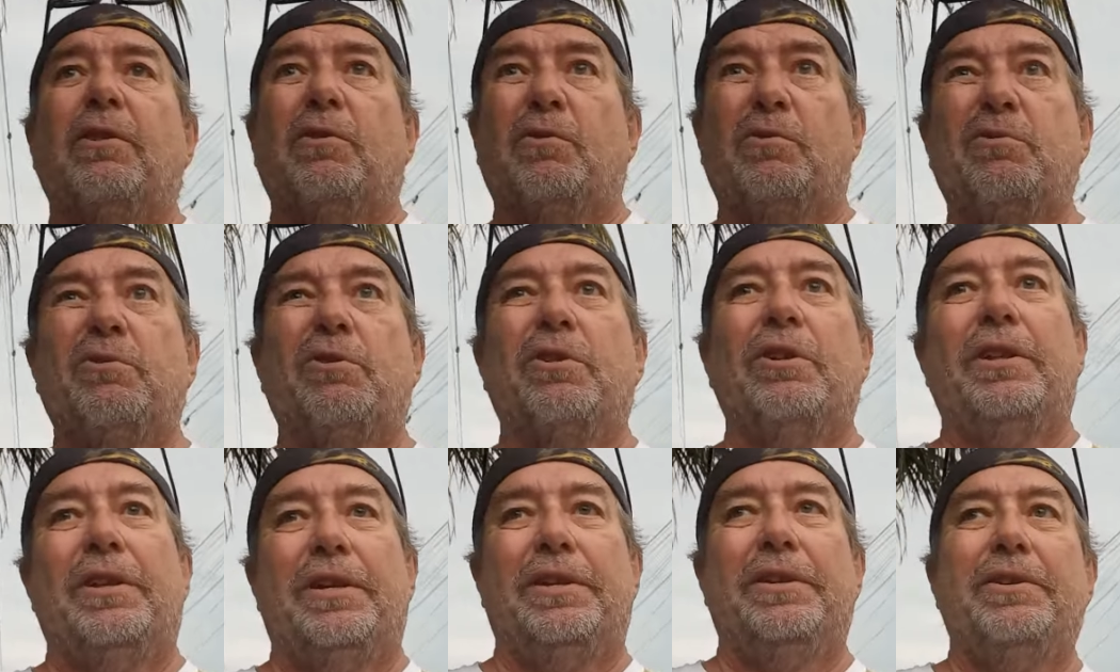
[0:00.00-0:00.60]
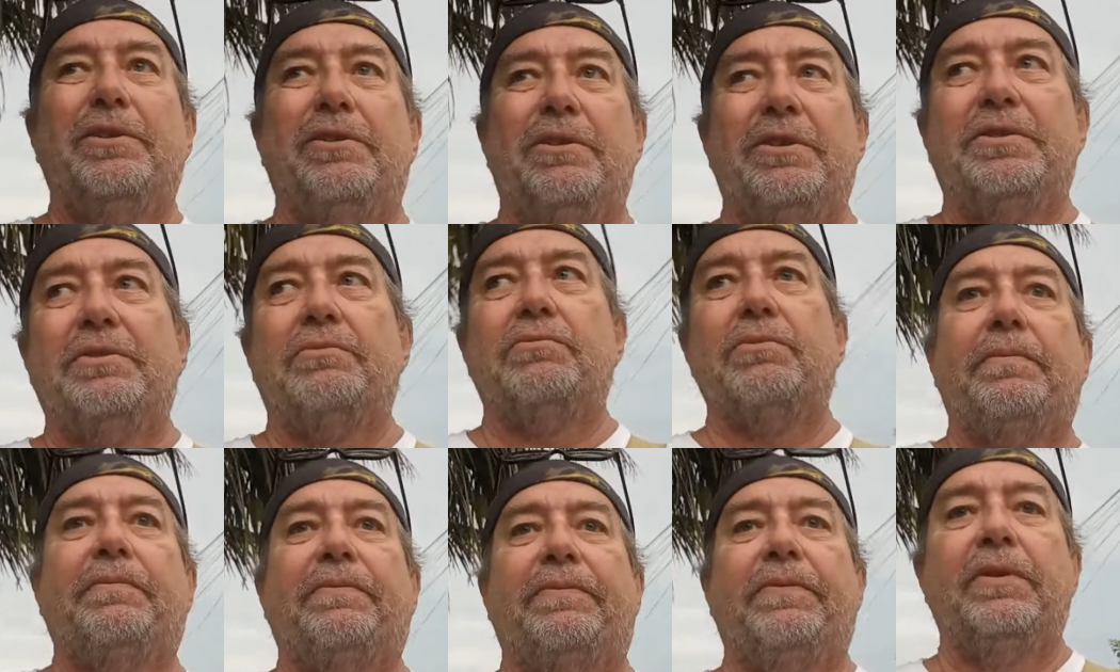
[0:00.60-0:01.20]
a really nice
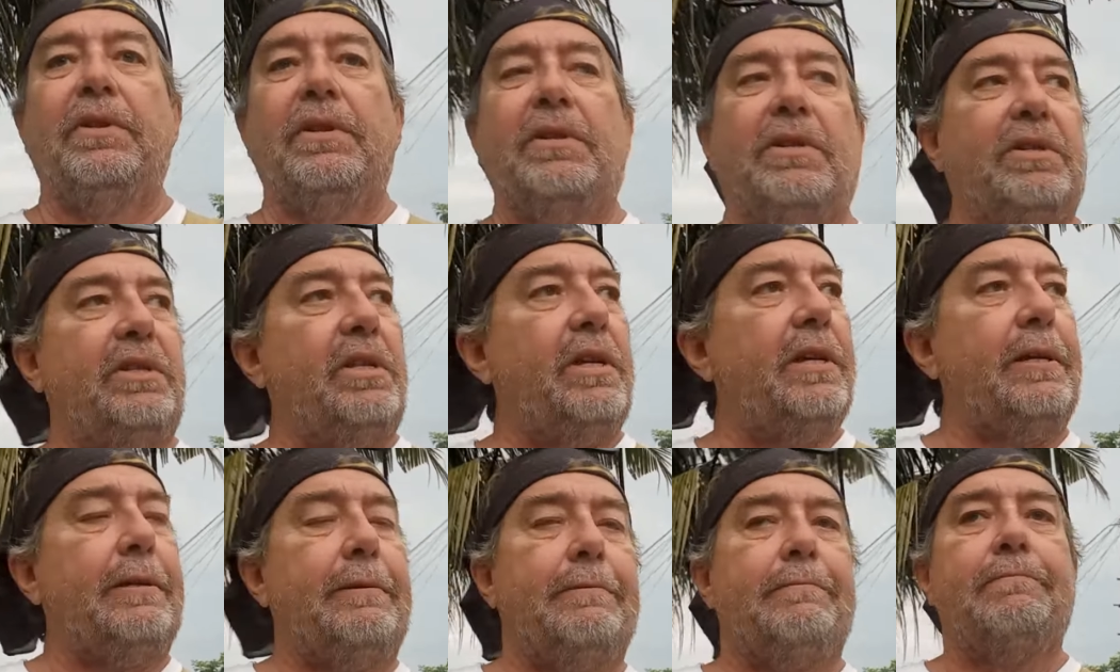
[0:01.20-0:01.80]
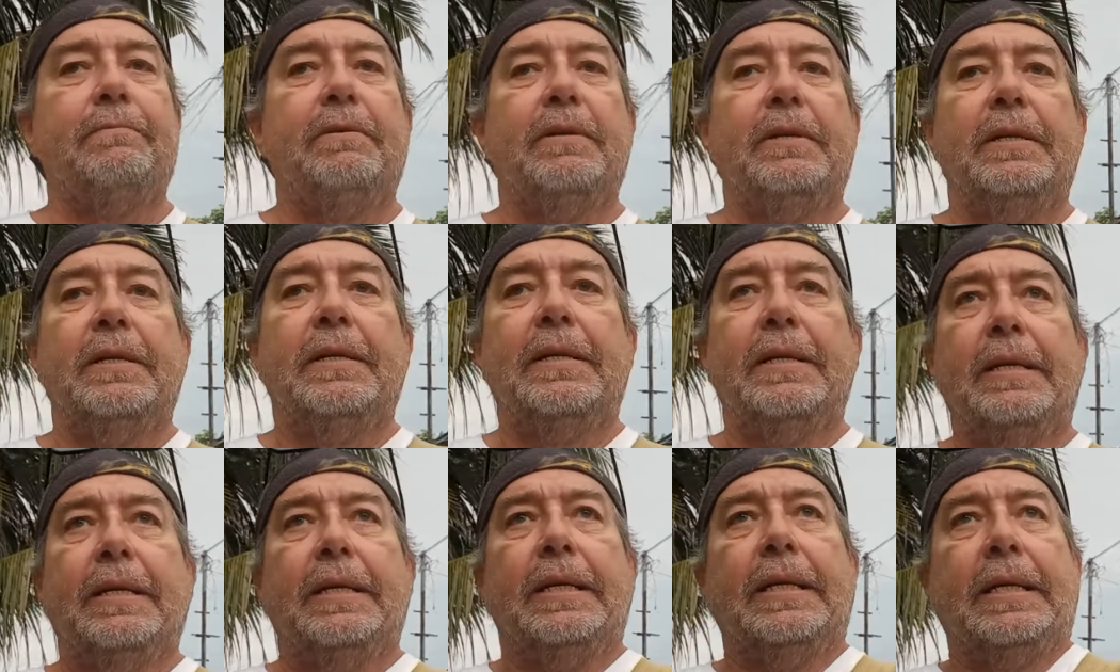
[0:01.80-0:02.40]
rib fillet steak
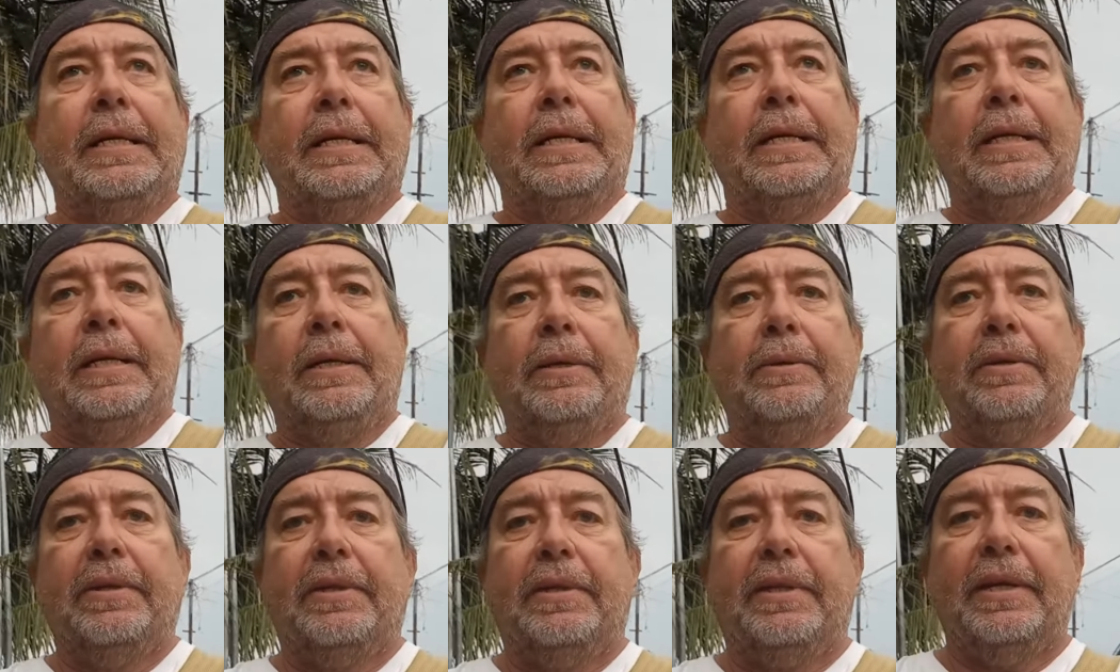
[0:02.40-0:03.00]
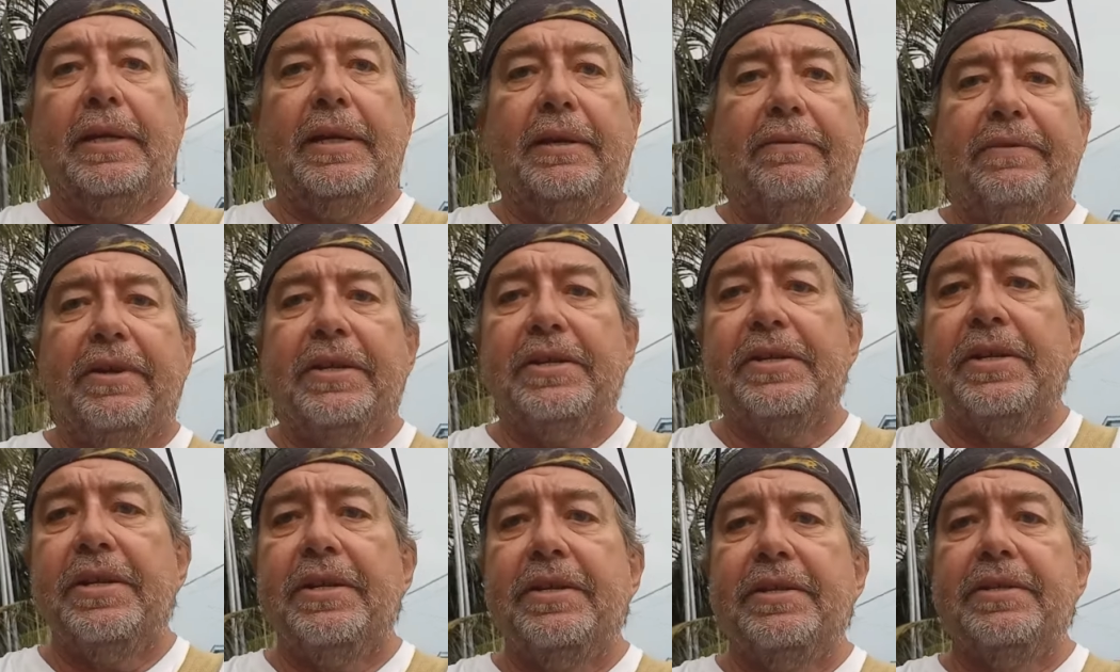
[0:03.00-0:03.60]
with
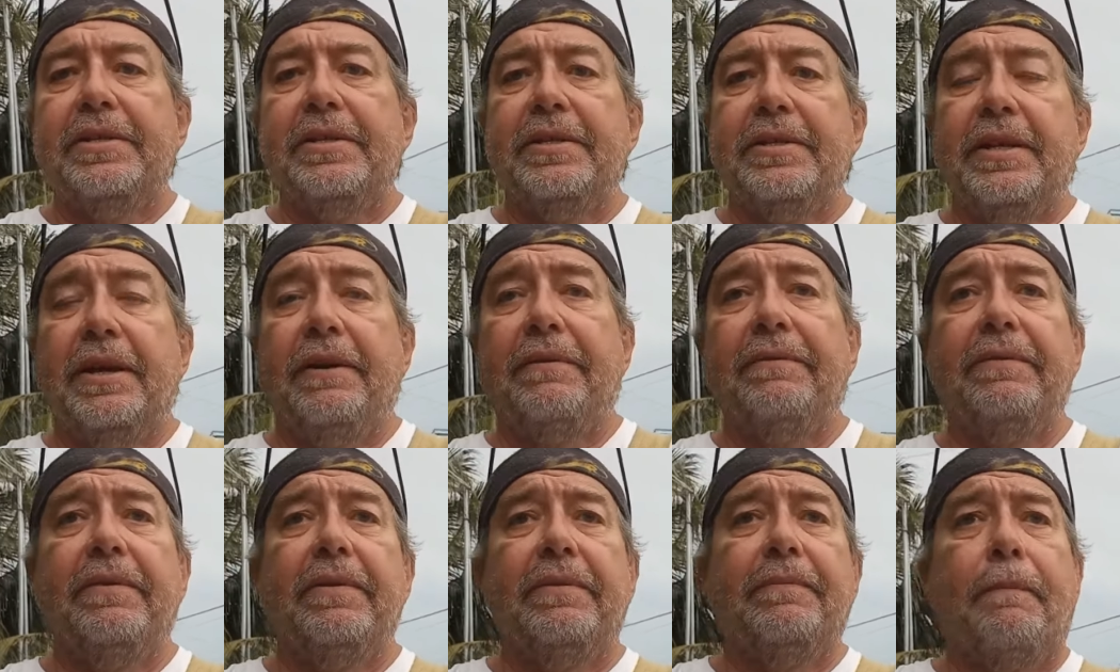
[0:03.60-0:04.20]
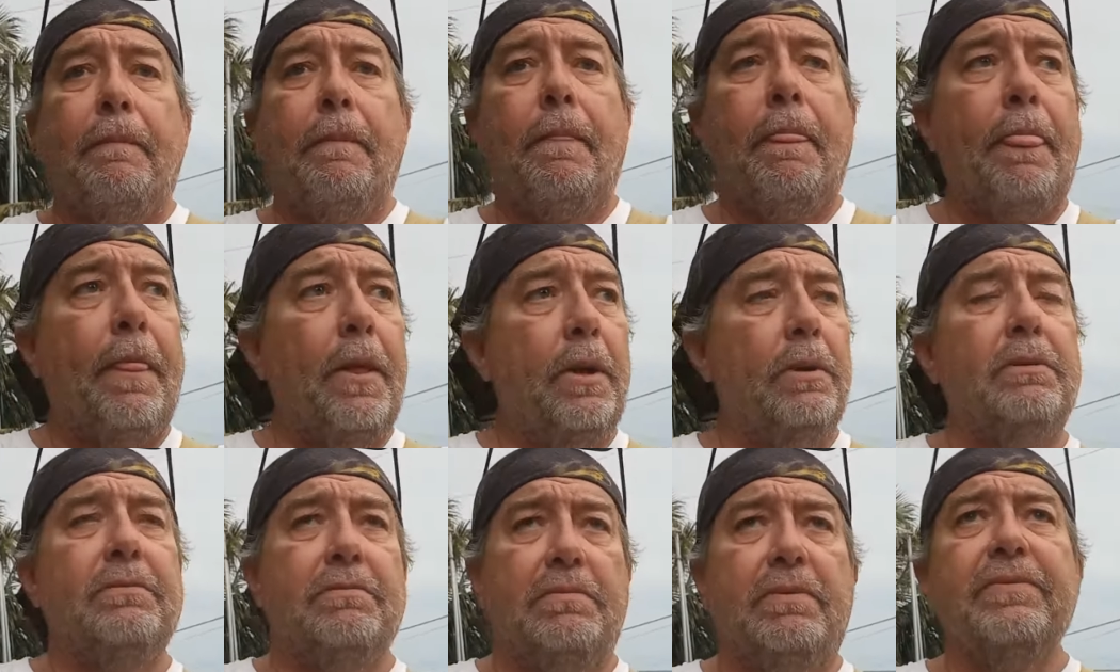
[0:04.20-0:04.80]
veggies and stuff. And,
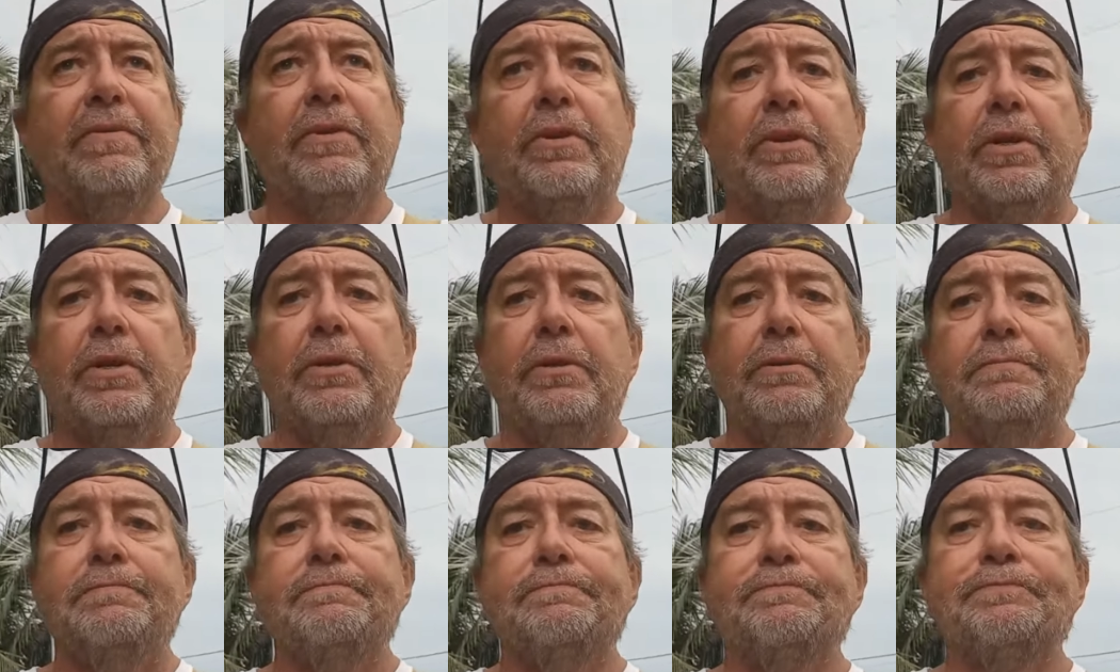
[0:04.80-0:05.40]
oh, it's real good.